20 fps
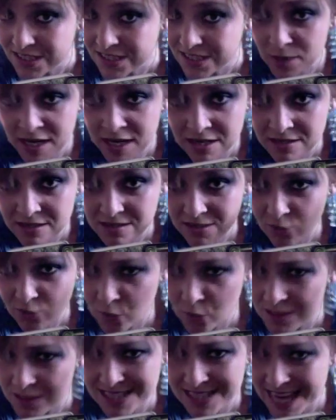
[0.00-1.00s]
We could
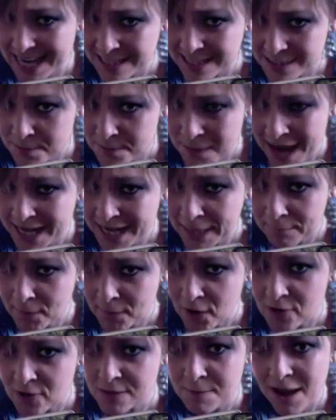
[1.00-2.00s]
almost get into panic
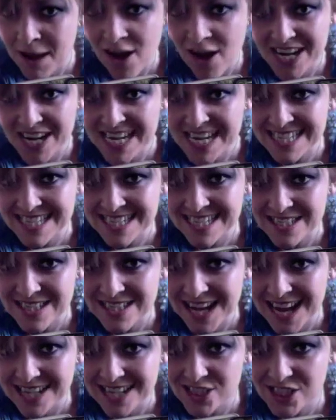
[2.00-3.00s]
mode about needing
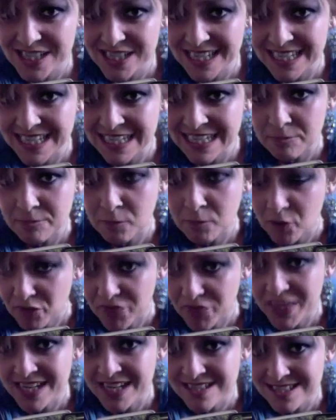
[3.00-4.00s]
to actually
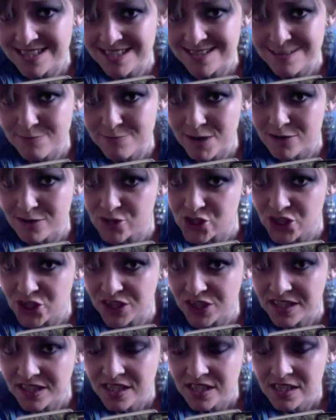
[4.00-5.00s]
put things into
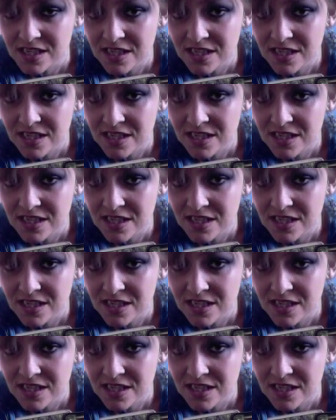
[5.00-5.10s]
motion,